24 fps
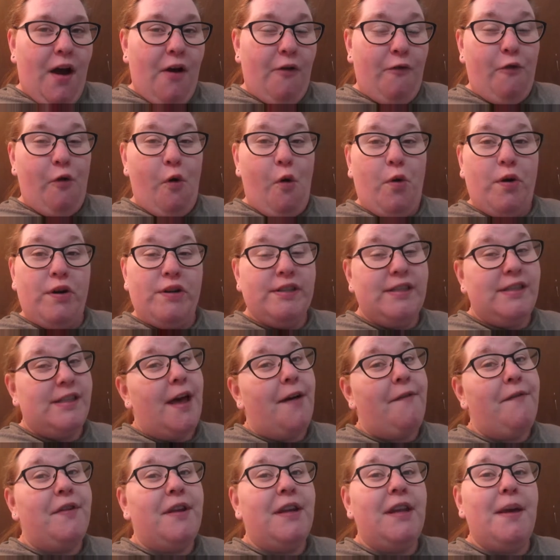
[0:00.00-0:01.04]
for
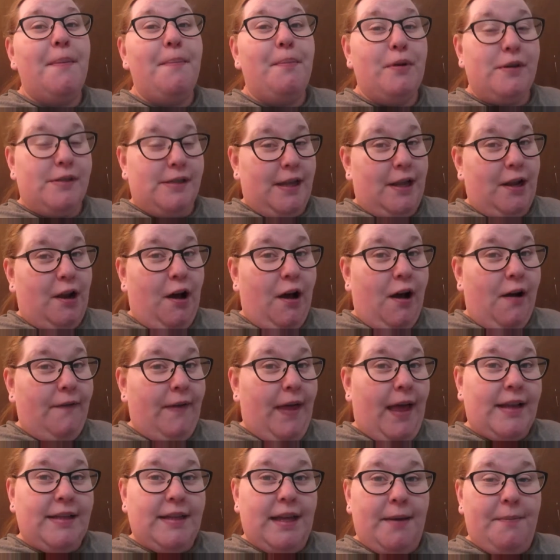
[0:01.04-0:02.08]
70% off
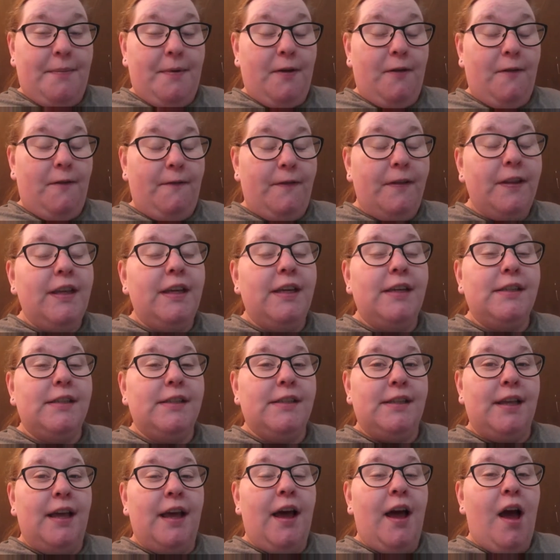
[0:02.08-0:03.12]
anti-pill
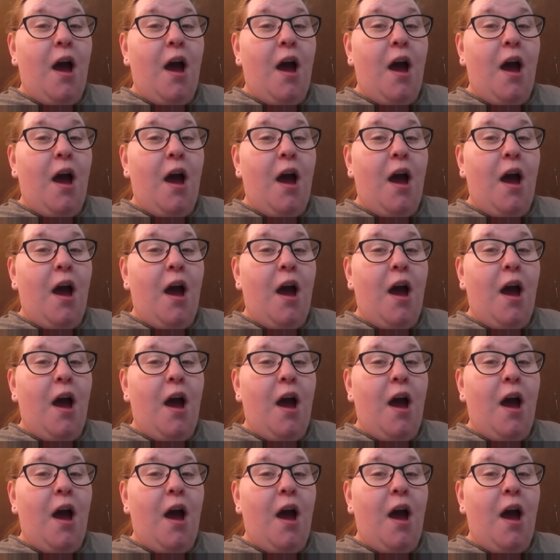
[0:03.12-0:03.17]
fleece,